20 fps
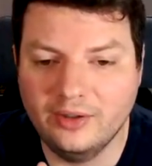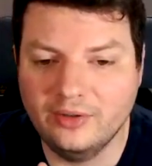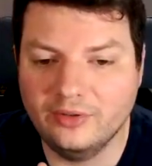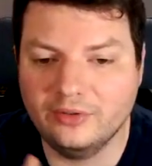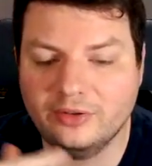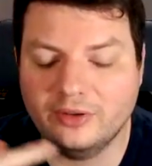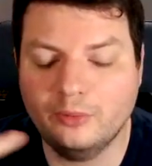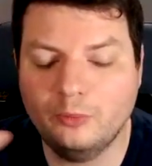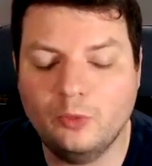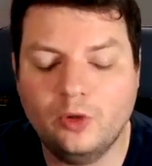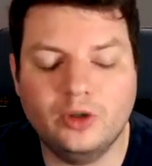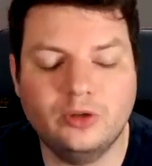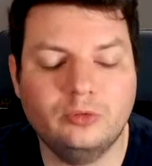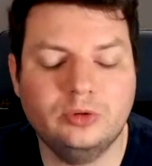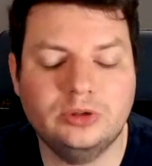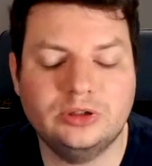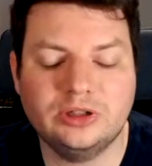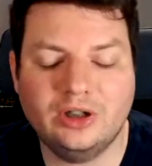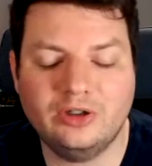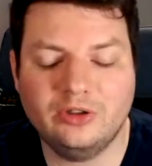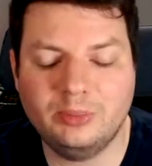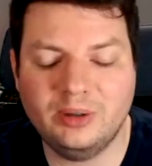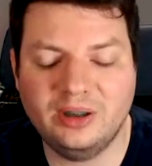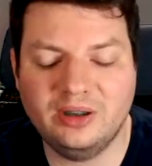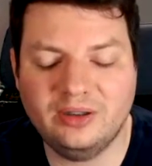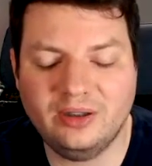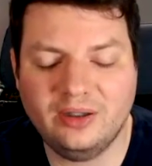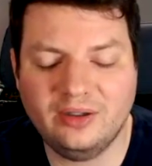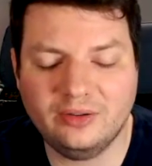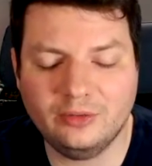someone which has
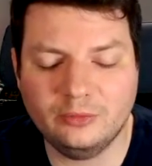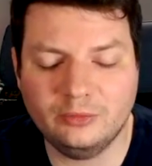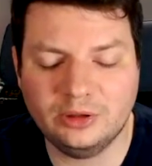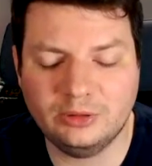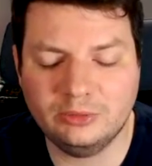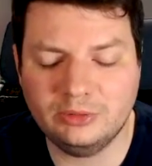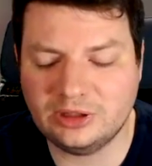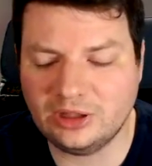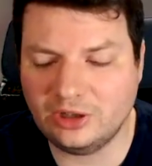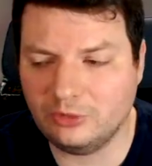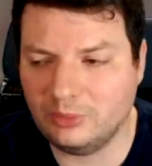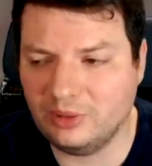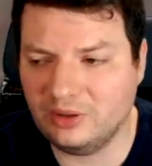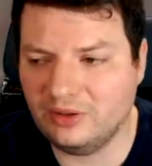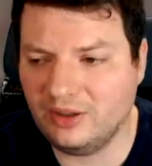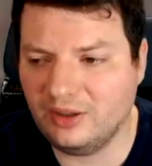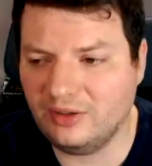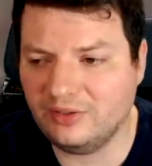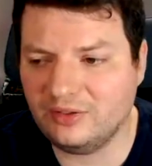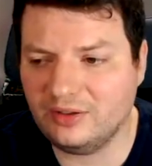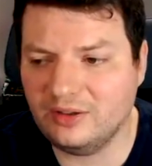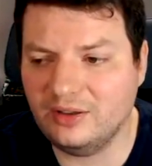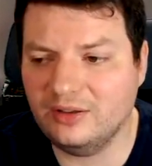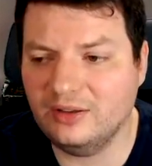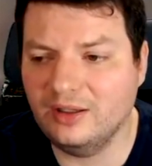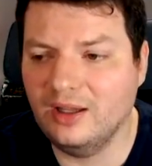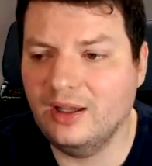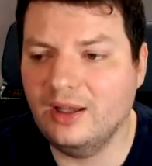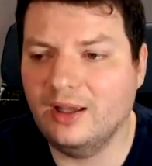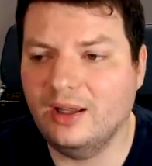been
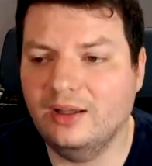tested